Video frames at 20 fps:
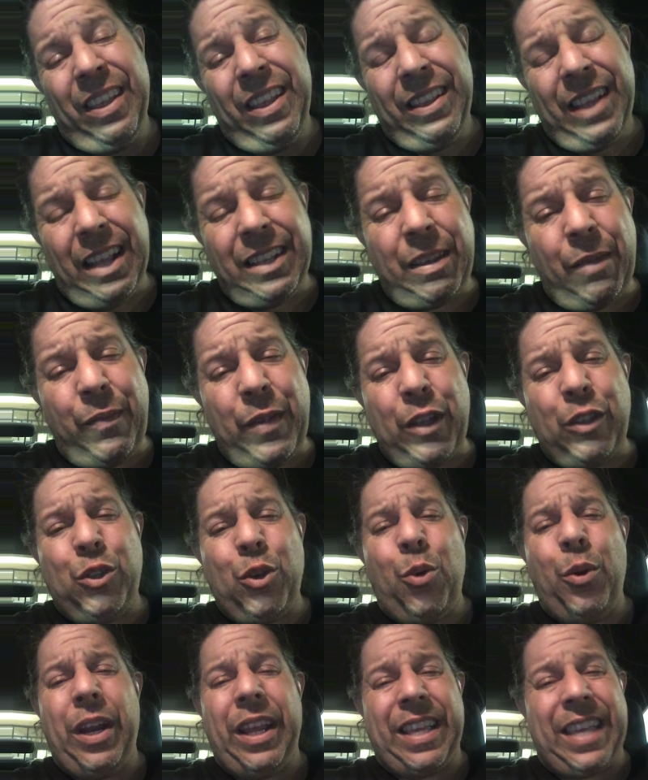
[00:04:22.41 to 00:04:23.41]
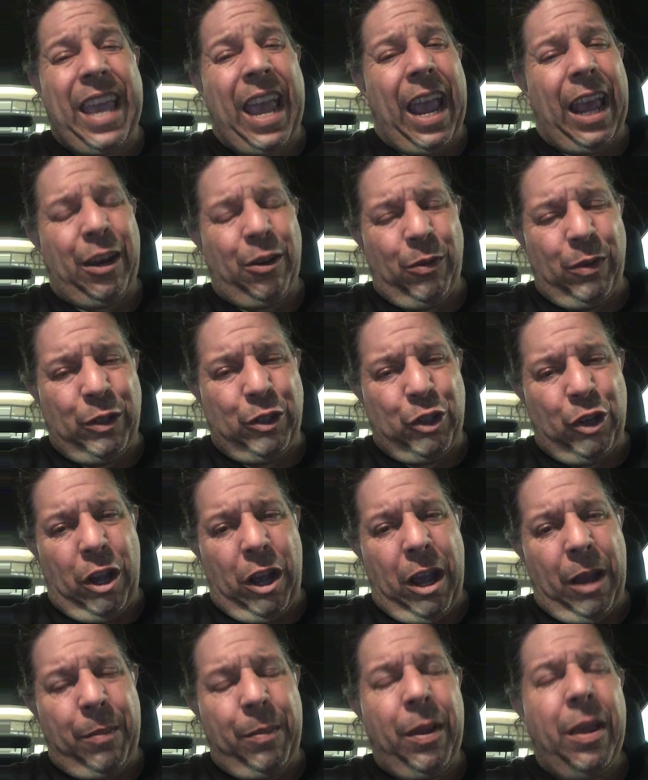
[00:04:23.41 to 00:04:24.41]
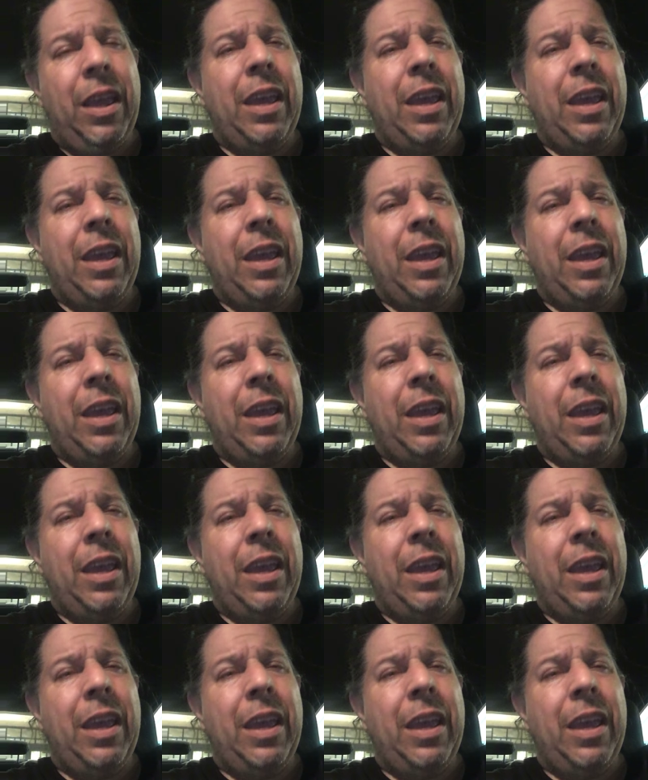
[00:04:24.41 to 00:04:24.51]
that's if you're doing a catering job.